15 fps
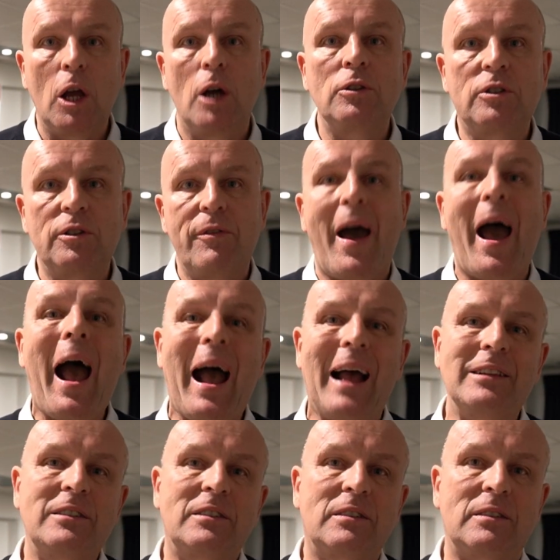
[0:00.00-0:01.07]
loads of
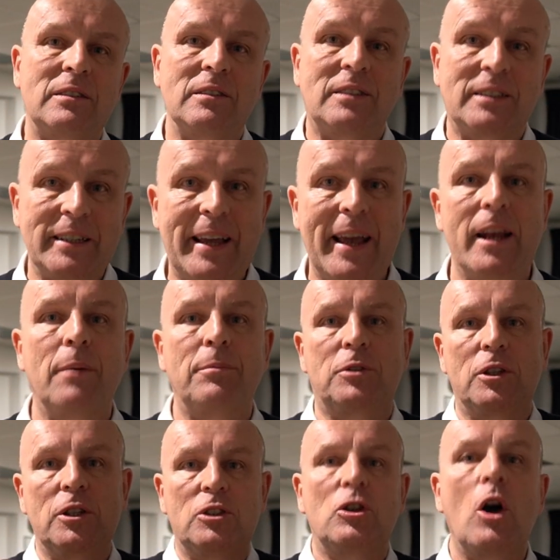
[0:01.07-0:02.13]
ads to get up
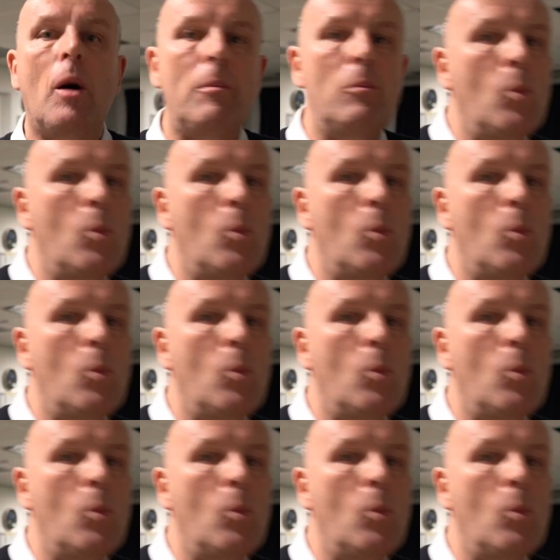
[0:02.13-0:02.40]
to the top,